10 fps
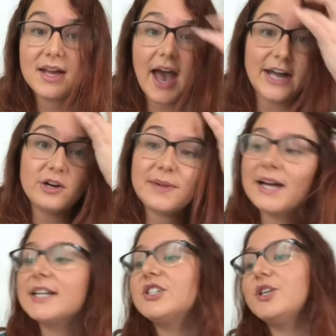And Oobleck
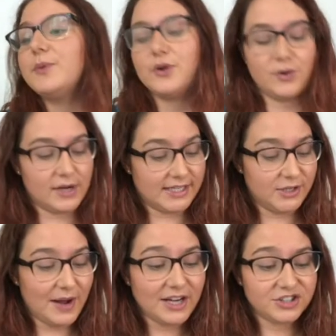is super cool because
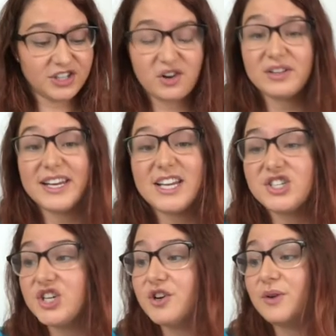you actually only need
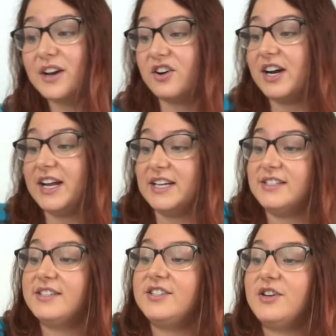2 ingredients
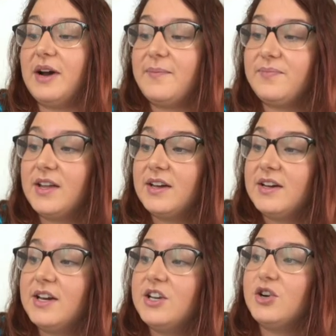to do it.
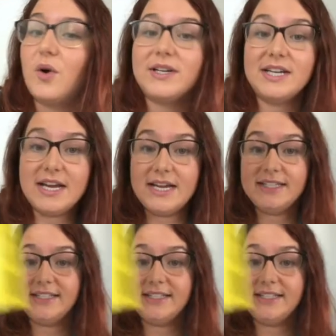You're going to need